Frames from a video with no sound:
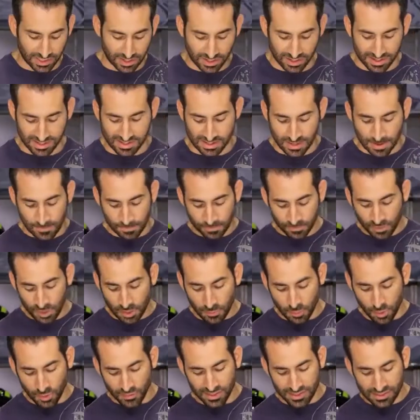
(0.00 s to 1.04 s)
nice.
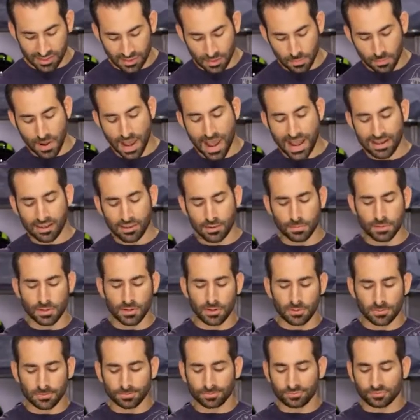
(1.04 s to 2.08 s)
Moving to the back of the
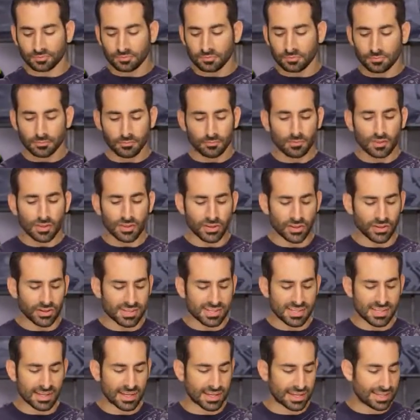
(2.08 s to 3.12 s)
boot, you're going to
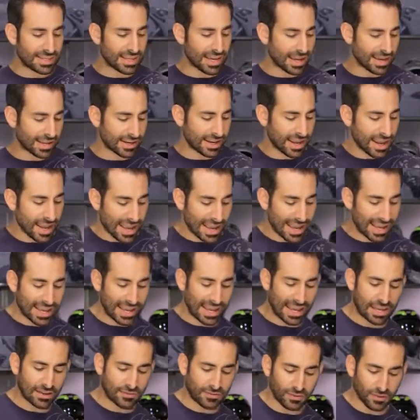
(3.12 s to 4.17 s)
see, again, a
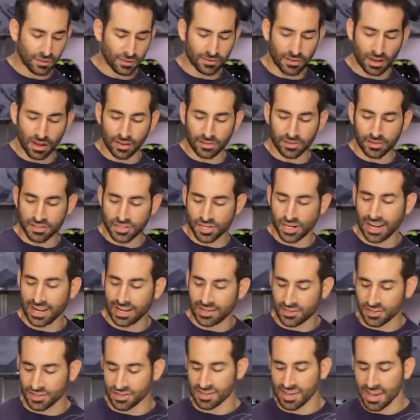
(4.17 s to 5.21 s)
handful of other
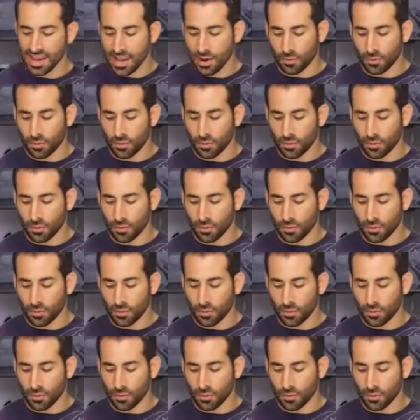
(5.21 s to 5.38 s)
changes.